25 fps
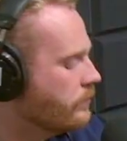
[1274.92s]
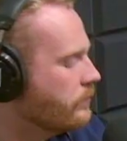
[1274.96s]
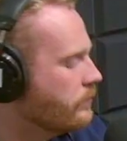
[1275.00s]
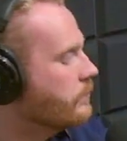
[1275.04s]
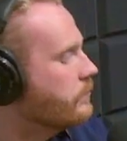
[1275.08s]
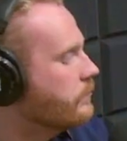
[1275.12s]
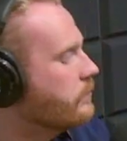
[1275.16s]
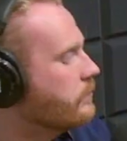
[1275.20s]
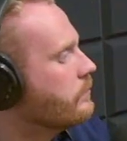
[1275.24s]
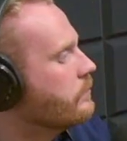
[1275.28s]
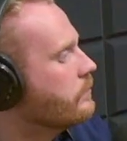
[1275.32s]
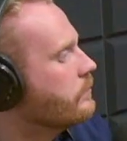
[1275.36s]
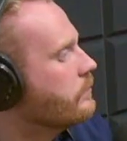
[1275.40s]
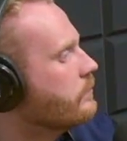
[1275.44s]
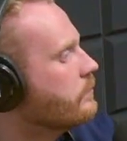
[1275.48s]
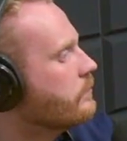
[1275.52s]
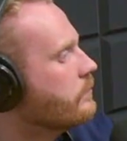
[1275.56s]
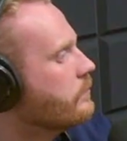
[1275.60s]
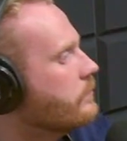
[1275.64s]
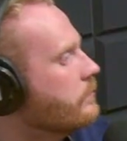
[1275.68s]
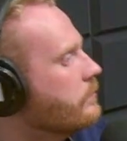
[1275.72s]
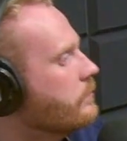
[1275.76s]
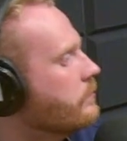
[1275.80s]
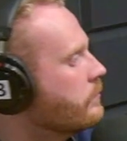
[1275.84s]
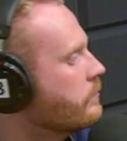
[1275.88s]

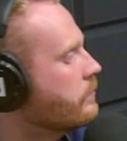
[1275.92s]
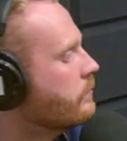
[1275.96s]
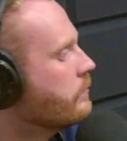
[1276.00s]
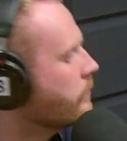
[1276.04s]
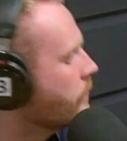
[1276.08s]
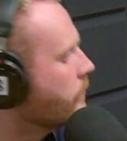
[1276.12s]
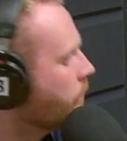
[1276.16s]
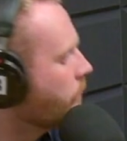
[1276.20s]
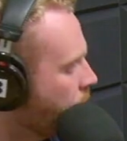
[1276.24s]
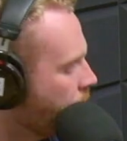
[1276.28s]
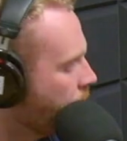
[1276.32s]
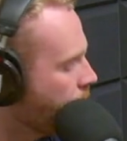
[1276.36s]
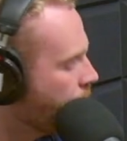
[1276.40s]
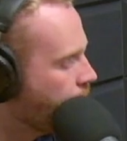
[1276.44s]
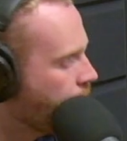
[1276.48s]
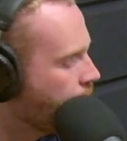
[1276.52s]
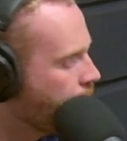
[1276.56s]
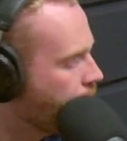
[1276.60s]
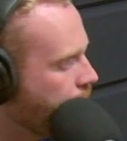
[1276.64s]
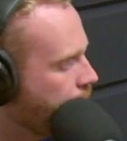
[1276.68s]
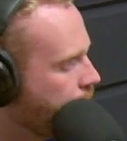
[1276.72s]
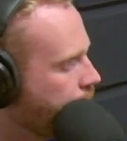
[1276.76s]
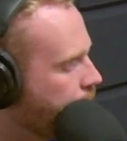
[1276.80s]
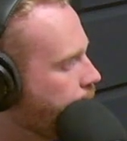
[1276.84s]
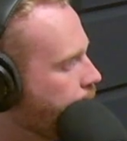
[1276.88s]

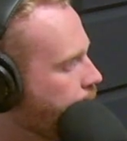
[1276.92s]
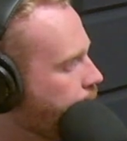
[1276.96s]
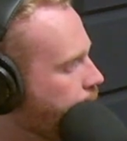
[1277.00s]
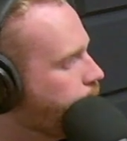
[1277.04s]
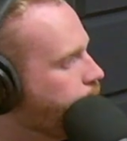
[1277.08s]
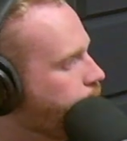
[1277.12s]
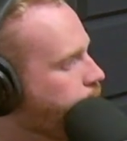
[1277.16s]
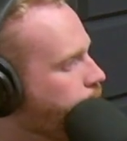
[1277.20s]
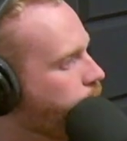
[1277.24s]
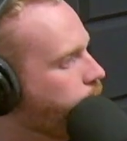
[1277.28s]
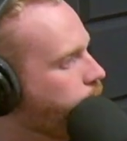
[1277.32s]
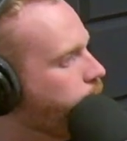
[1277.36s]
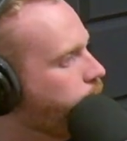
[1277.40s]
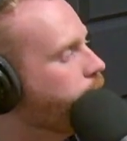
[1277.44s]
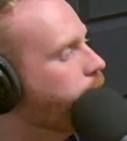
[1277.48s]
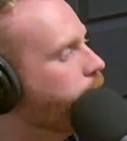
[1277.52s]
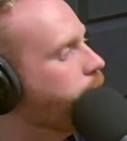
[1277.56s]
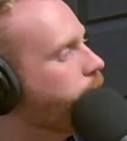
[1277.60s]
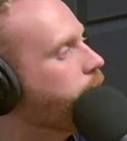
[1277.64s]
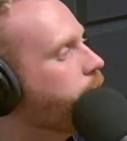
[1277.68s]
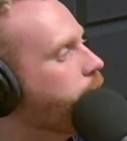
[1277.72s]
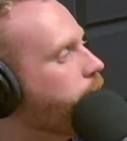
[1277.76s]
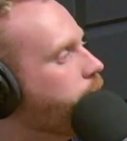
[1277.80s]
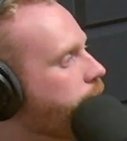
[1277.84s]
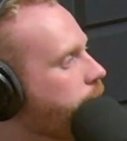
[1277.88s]

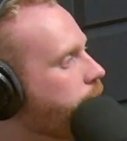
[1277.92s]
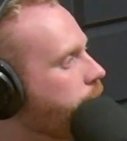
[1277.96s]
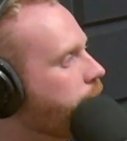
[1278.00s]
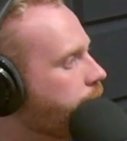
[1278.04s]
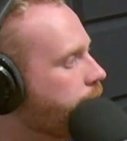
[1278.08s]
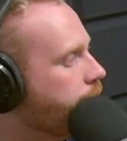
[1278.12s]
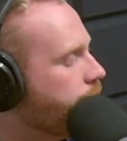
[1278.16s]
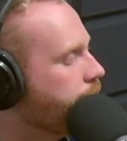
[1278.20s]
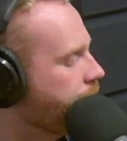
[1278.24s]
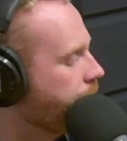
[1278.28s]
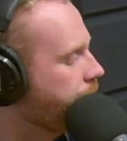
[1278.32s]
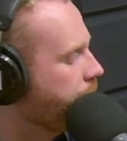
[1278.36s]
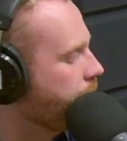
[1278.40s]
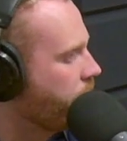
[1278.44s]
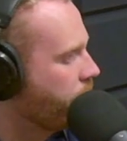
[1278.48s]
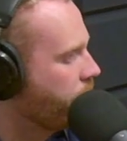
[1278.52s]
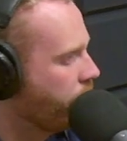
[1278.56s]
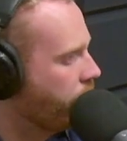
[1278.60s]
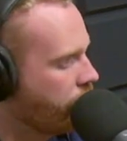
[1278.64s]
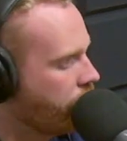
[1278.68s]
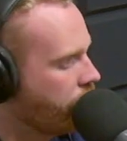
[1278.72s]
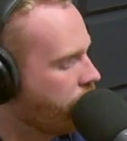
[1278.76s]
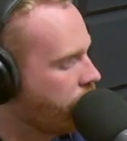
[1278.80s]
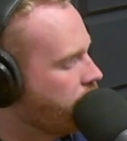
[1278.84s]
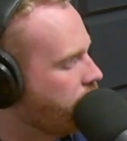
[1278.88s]

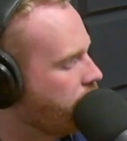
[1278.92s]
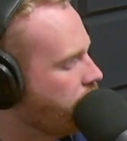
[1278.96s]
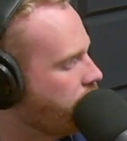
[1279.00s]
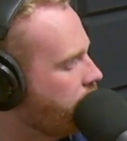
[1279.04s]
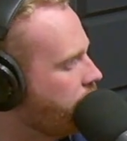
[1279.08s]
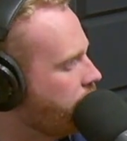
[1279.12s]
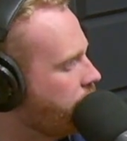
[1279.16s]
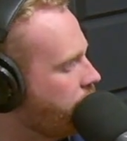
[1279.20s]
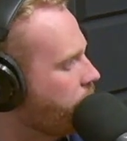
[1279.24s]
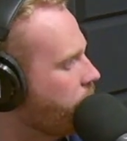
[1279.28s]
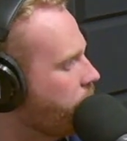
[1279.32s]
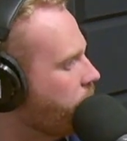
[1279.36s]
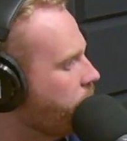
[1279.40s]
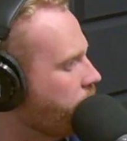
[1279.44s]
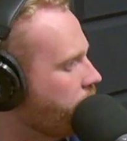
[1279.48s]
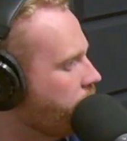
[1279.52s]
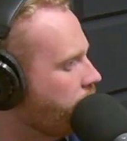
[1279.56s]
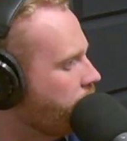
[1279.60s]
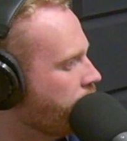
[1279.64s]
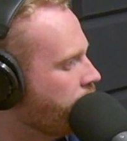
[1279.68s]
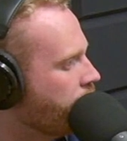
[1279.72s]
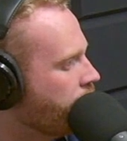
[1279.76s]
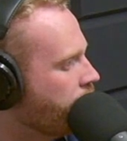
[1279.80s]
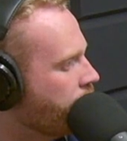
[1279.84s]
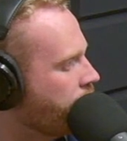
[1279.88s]

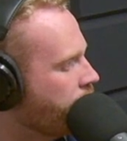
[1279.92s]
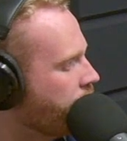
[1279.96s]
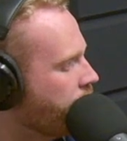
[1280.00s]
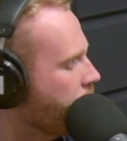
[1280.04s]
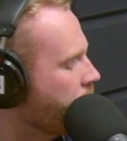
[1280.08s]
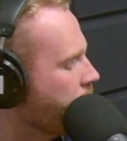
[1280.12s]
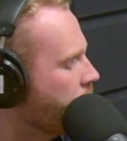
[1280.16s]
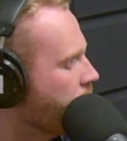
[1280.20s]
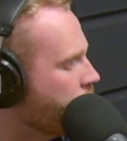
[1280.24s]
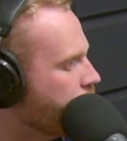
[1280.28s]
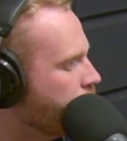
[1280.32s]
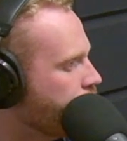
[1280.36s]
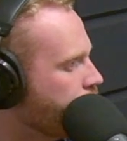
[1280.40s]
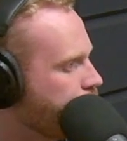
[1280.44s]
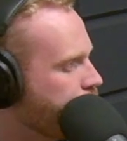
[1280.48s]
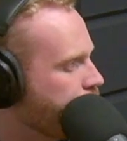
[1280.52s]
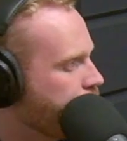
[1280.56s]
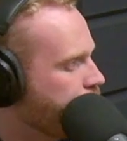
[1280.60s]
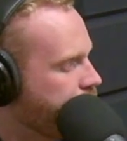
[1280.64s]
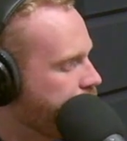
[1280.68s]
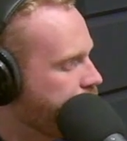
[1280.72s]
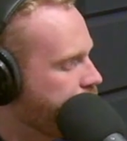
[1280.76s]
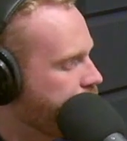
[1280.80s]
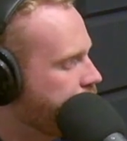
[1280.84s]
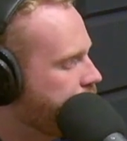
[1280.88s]

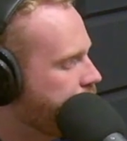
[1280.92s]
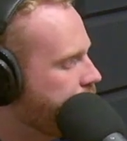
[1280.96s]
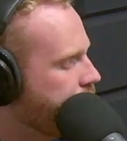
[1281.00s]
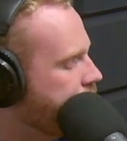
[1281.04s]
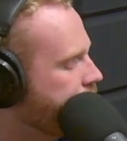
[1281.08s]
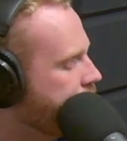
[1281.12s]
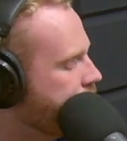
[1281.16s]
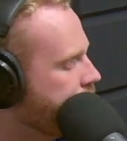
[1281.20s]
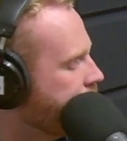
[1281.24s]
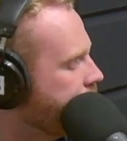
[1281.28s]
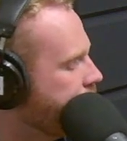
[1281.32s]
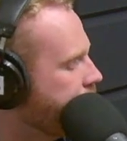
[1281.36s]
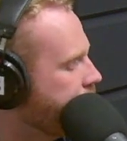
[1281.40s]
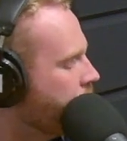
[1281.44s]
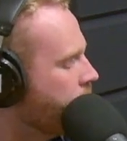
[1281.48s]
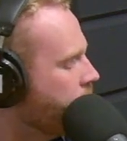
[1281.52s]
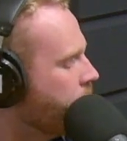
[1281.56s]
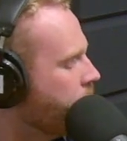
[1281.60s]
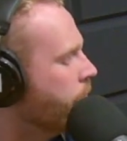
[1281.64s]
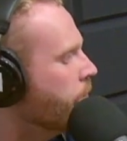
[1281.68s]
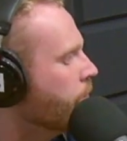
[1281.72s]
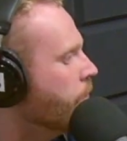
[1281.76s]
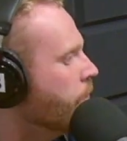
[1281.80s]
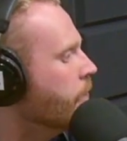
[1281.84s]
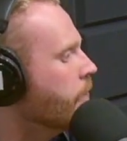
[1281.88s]

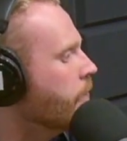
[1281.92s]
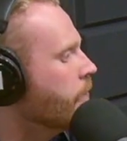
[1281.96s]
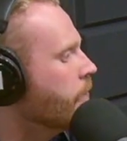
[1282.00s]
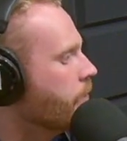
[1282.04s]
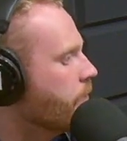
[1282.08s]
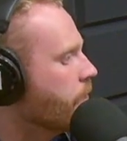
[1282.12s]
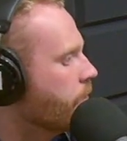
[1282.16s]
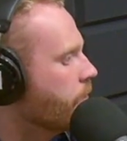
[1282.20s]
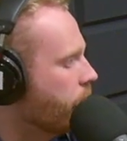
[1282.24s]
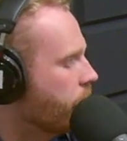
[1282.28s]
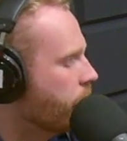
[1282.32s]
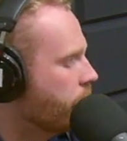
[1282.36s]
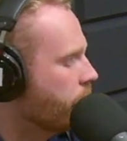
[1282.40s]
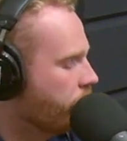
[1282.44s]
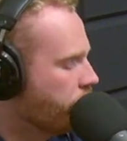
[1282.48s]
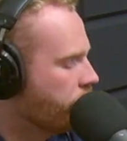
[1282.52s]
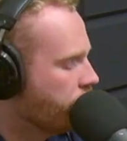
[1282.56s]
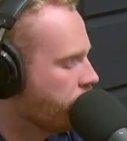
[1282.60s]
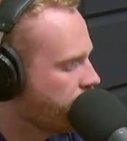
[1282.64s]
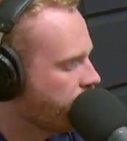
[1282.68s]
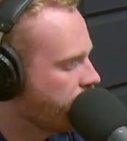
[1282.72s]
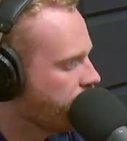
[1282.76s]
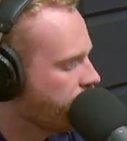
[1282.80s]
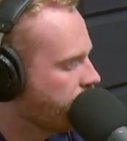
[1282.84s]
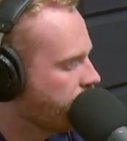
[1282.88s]
No words are spoken by the person on screen.